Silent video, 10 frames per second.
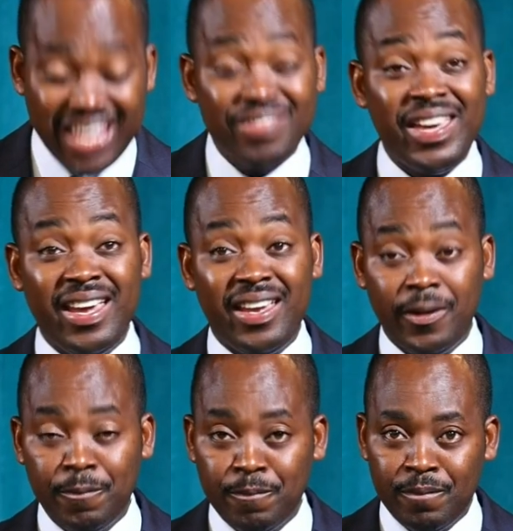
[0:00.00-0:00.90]
in
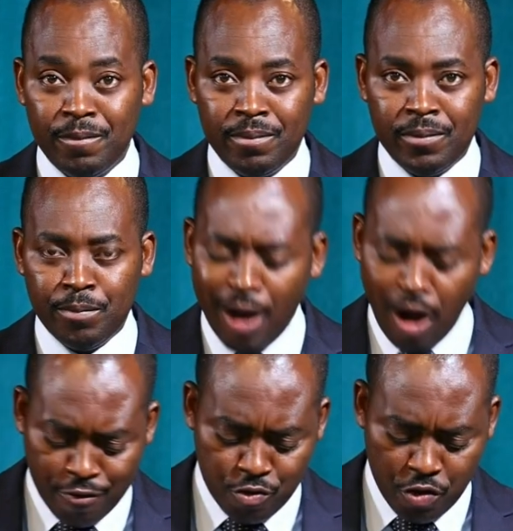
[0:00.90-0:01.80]
thee?
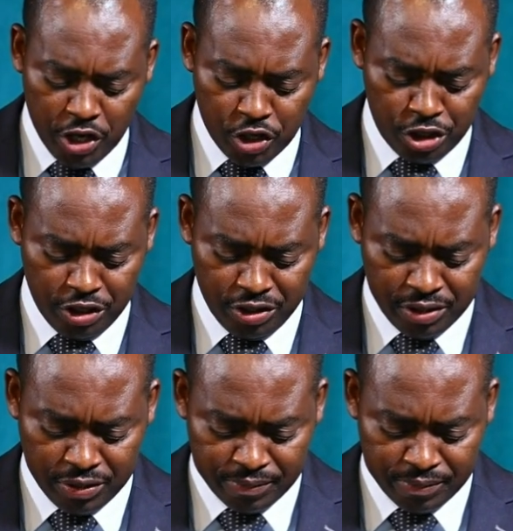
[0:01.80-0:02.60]
Powerful question.